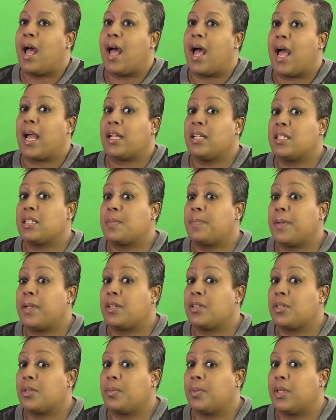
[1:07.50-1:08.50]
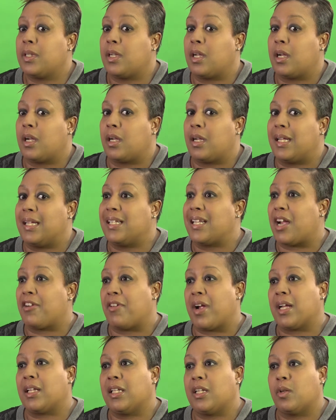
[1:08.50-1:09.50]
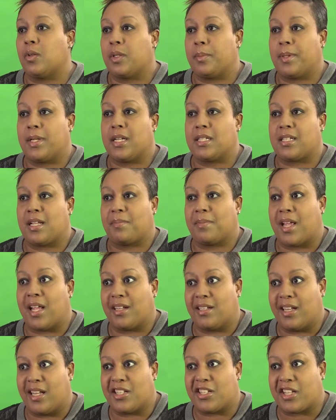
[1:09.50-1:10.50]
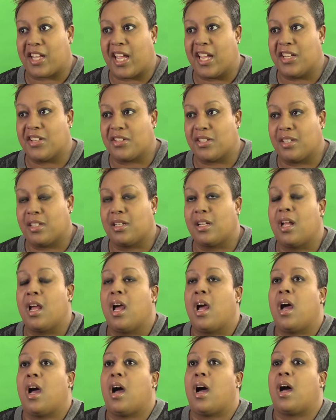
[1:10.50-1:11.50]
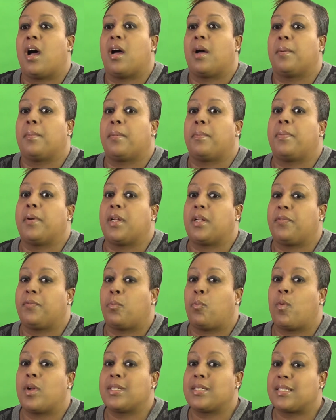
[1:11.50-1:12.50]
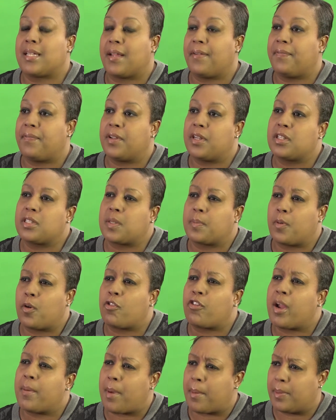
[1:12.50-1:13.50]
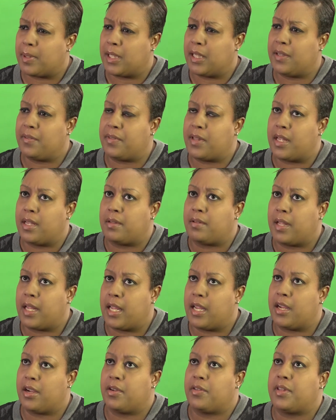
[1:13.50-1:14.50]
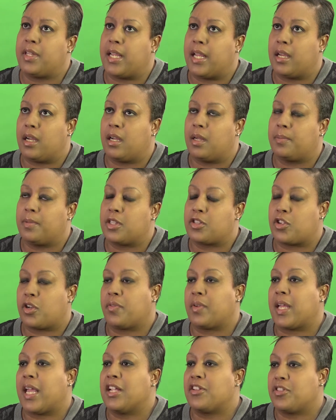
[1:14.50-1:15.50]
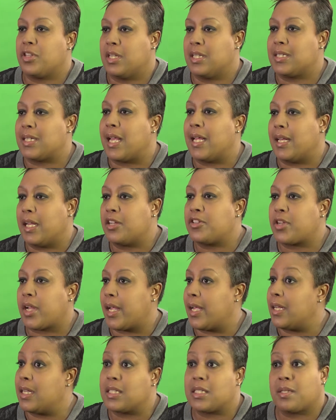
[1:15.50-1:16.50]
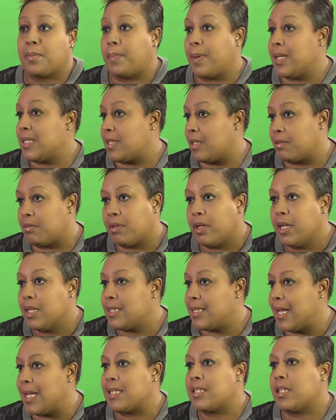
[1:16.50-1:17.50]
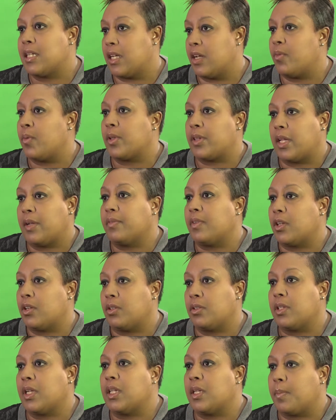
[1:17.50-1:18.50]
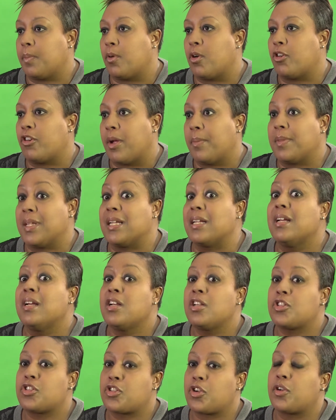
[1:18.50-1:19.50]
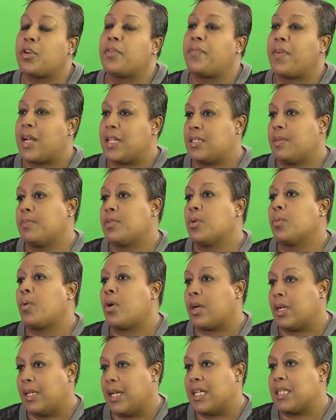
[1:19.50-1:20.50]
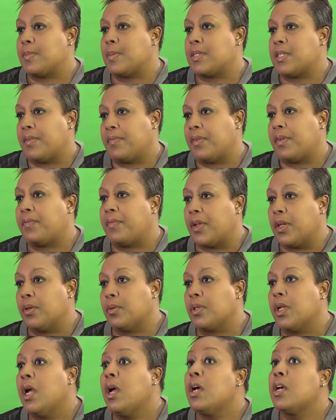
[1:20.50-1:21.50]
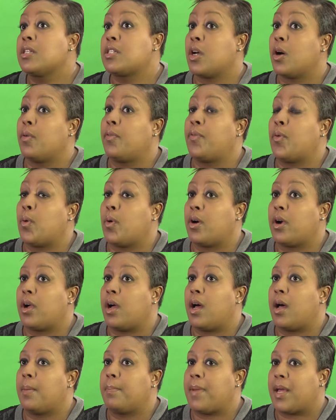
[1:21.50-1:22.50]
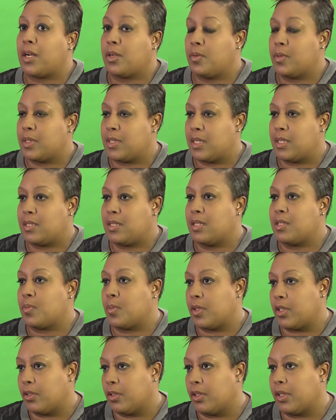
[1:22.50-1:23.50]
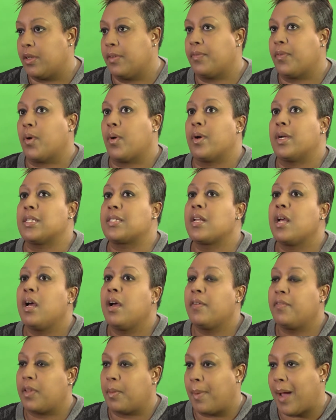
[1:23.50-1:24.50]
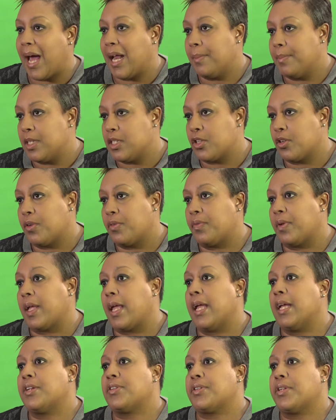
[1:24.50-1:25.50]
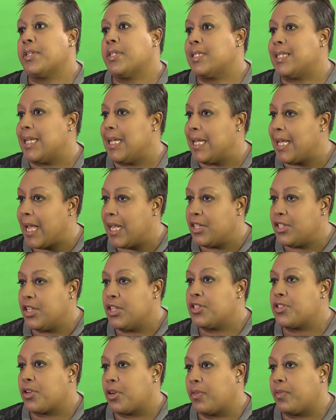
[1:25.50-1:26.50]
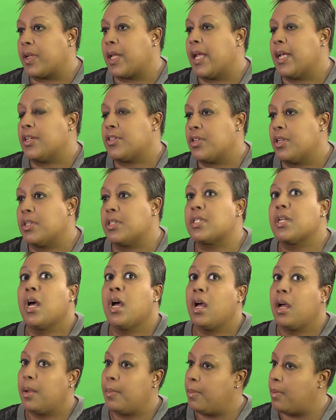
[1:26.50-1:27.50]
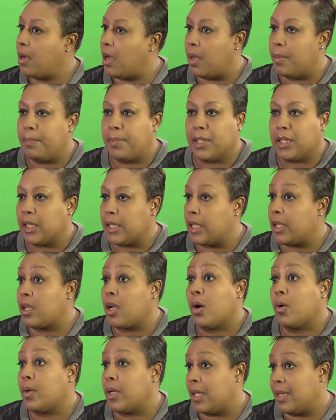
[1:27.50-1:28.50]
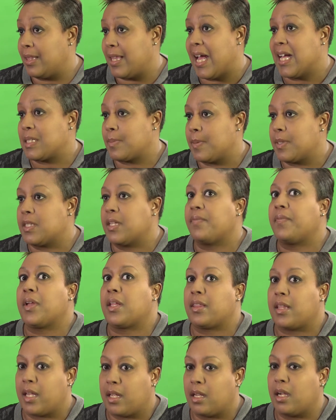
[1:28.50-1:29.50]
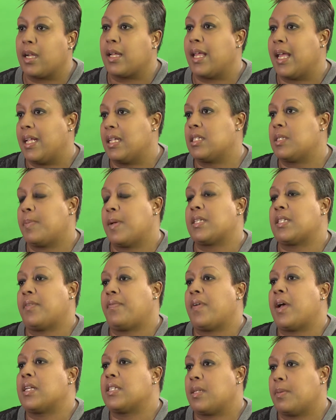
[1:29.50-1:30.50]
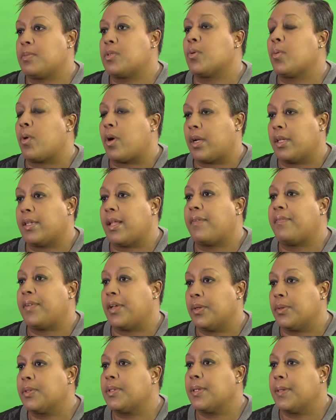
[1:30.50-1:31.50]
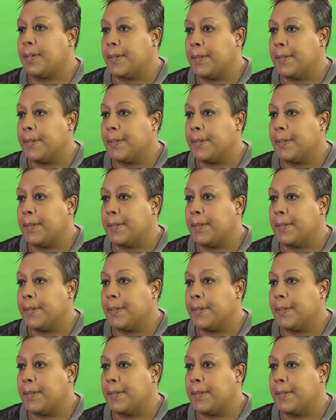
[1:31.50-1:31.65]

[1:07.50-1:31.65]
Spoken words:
I can speak to it indirectly only because I'm not in education. But once they finish the program, I believe that here the certification is NHA, and it's a basic testing of what they've learned in the program that certifies them to work in that specific field. So for medical assistants, what they're looking for is phlebotomy certifications, EKG certifications, billing and coding, that specific that, again, specifies them to work in that field.